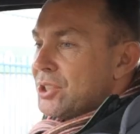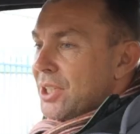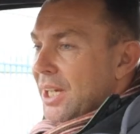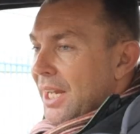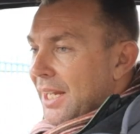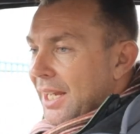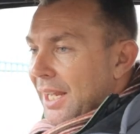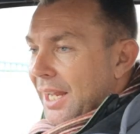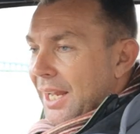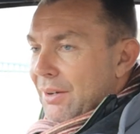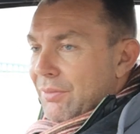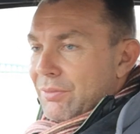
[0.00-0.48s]

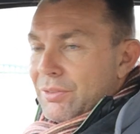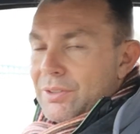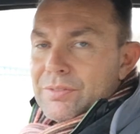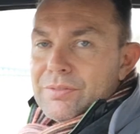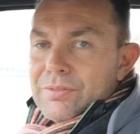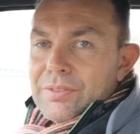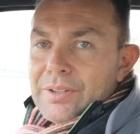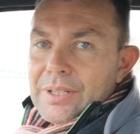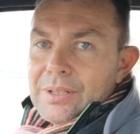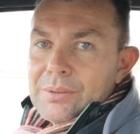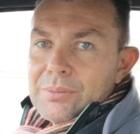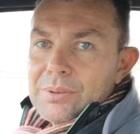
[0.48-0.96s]
check
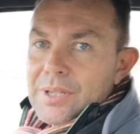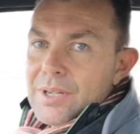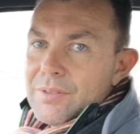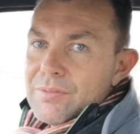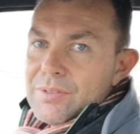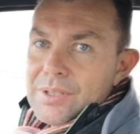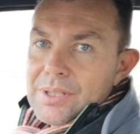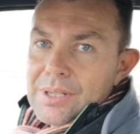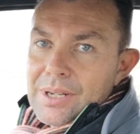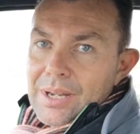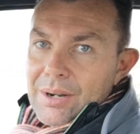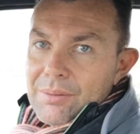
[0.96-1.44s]
everything
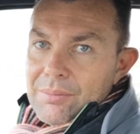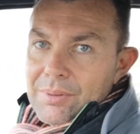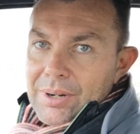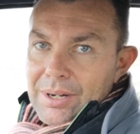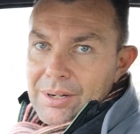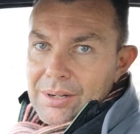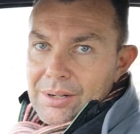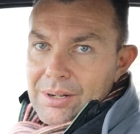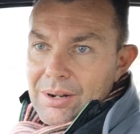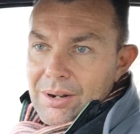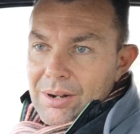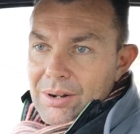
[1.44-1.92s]
whenever you're going
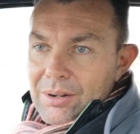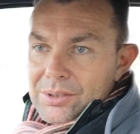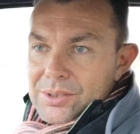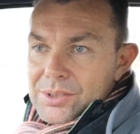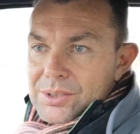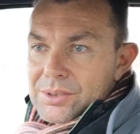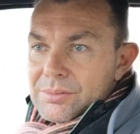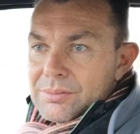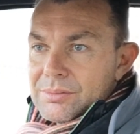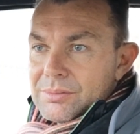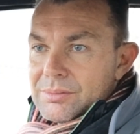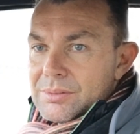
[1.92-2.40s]
around a car.
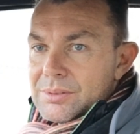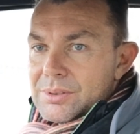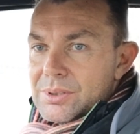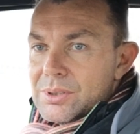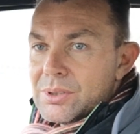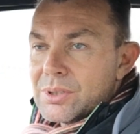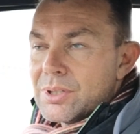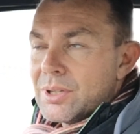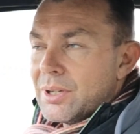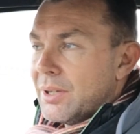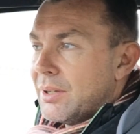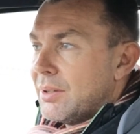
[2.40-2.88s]

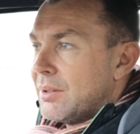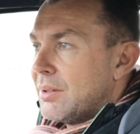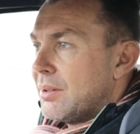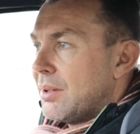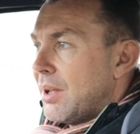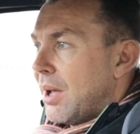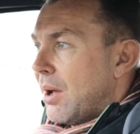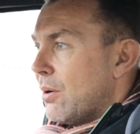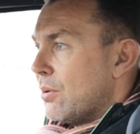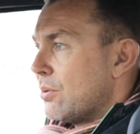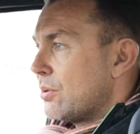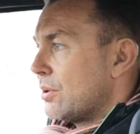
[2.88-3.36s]
Look at
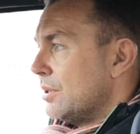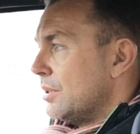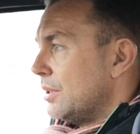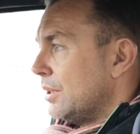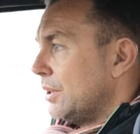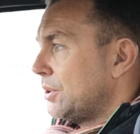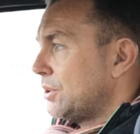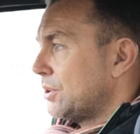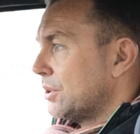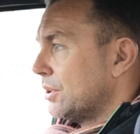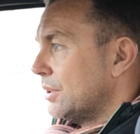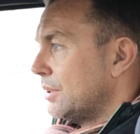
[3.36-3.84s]
the whole
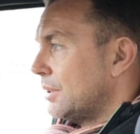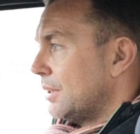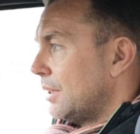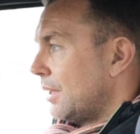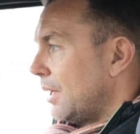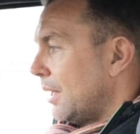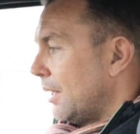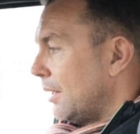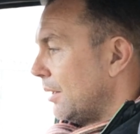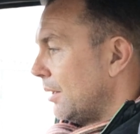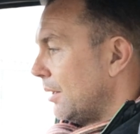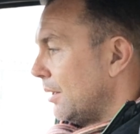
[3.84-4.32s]
condition,
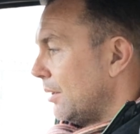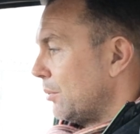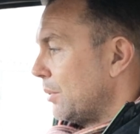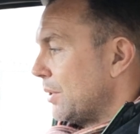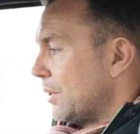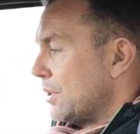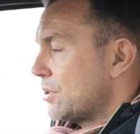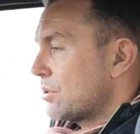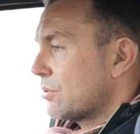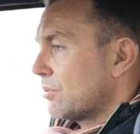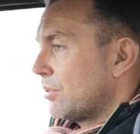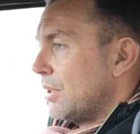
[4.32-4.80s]
uh,
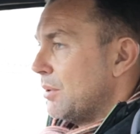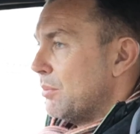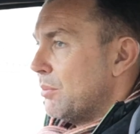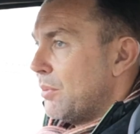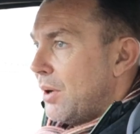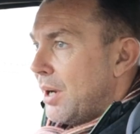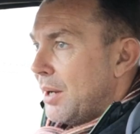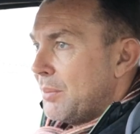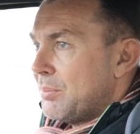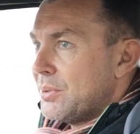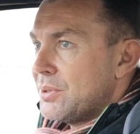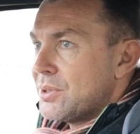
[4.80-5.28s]
windscreen
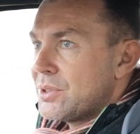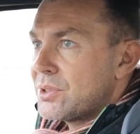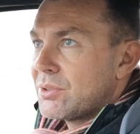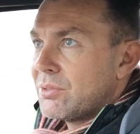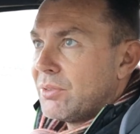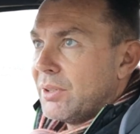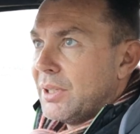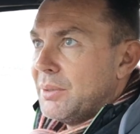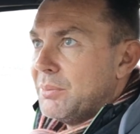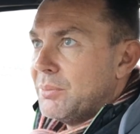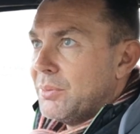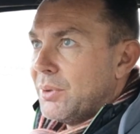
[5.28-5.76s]
wipers,
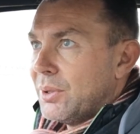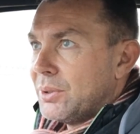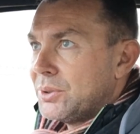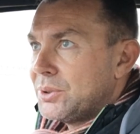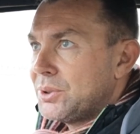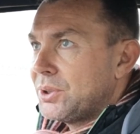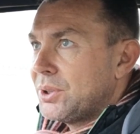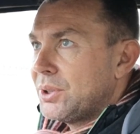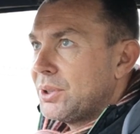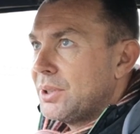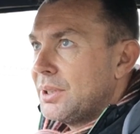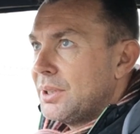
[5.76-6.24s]
screen
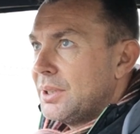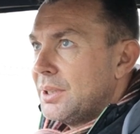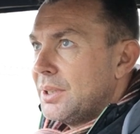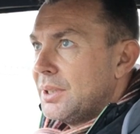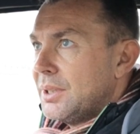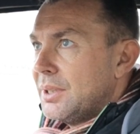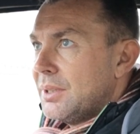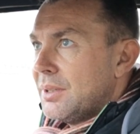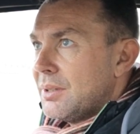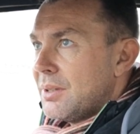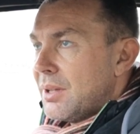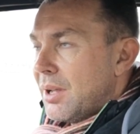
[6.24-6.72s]
wash,
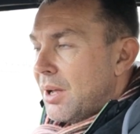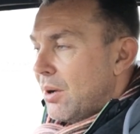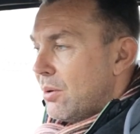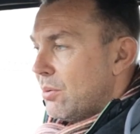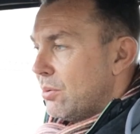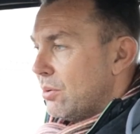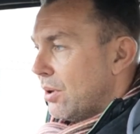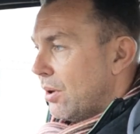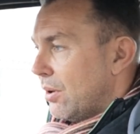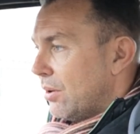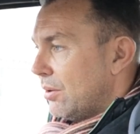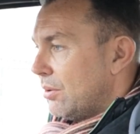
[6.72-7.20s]
the whole
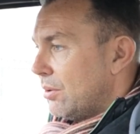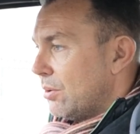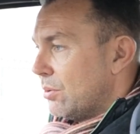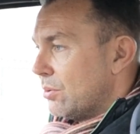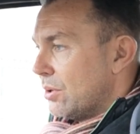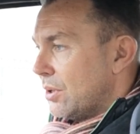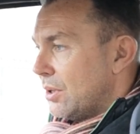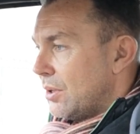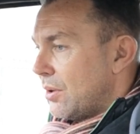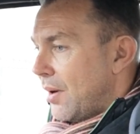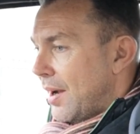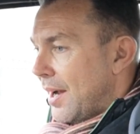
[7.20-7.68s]
lot, all
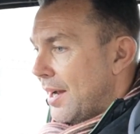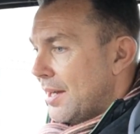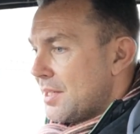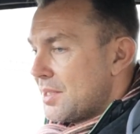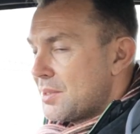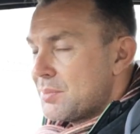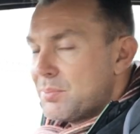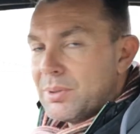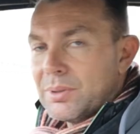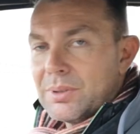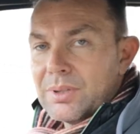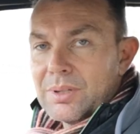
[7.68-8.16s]
the
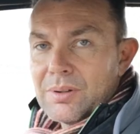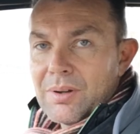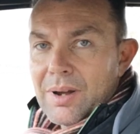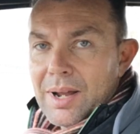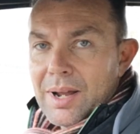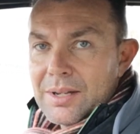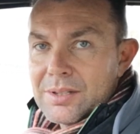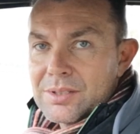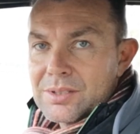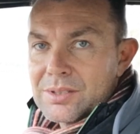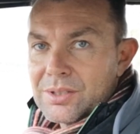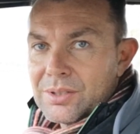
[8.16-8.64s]
lights, put the
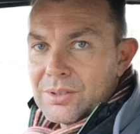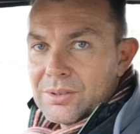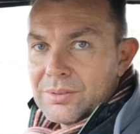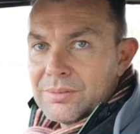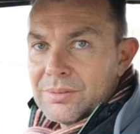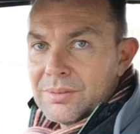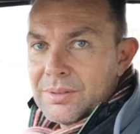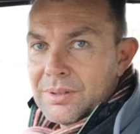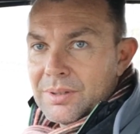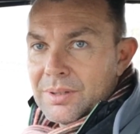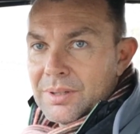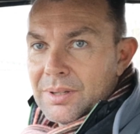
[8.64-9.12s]
lights
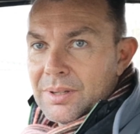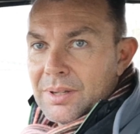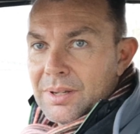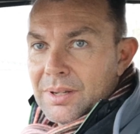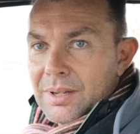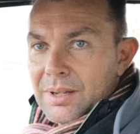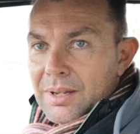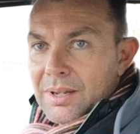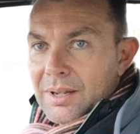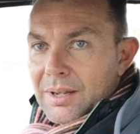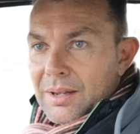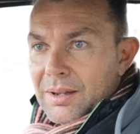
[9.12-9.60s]
on,
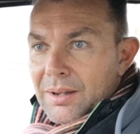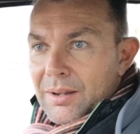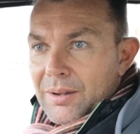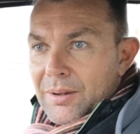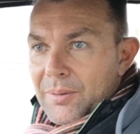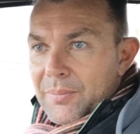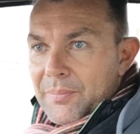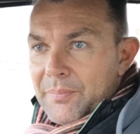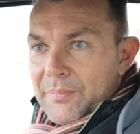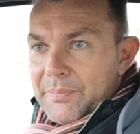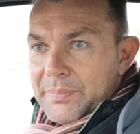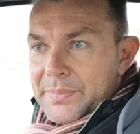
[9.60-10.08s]

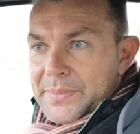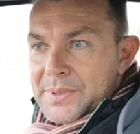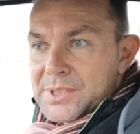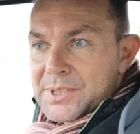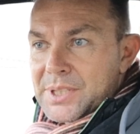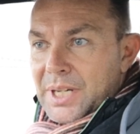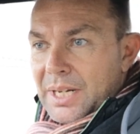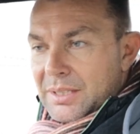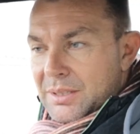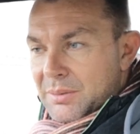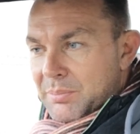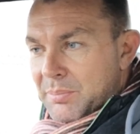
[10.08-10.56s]
um,
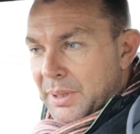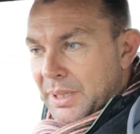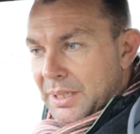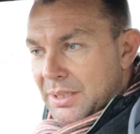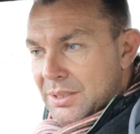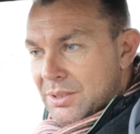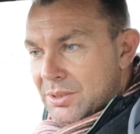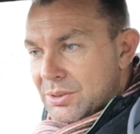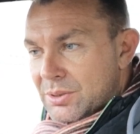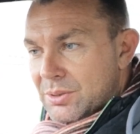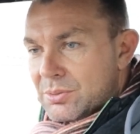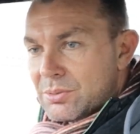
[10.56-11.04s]
check the
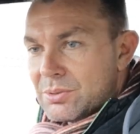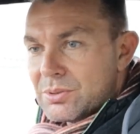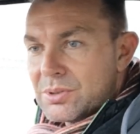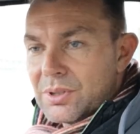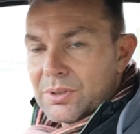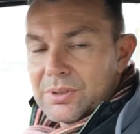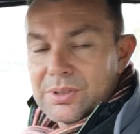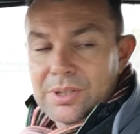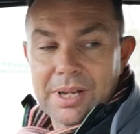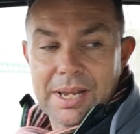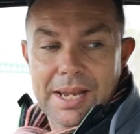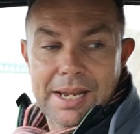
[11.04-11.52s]
pixels
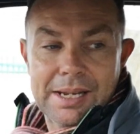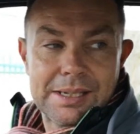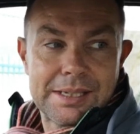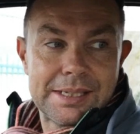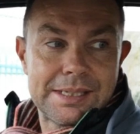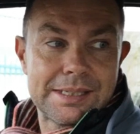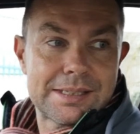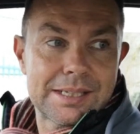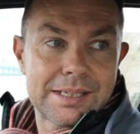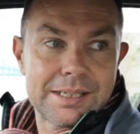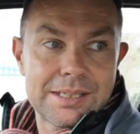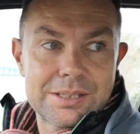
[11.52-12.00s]
on the
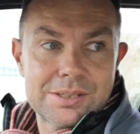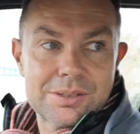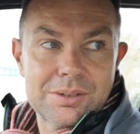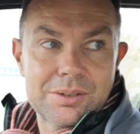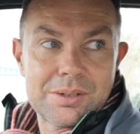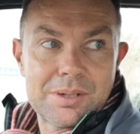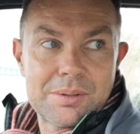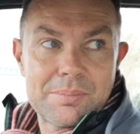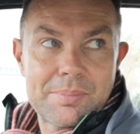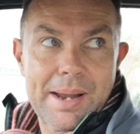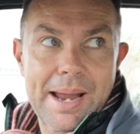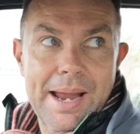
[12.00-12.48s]
LEDs
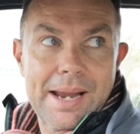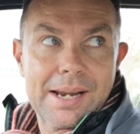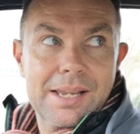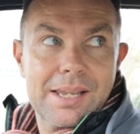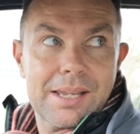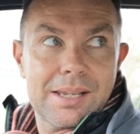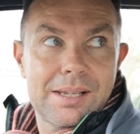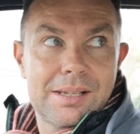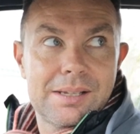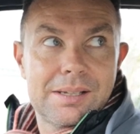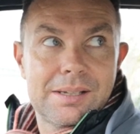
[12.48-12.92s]
on the back,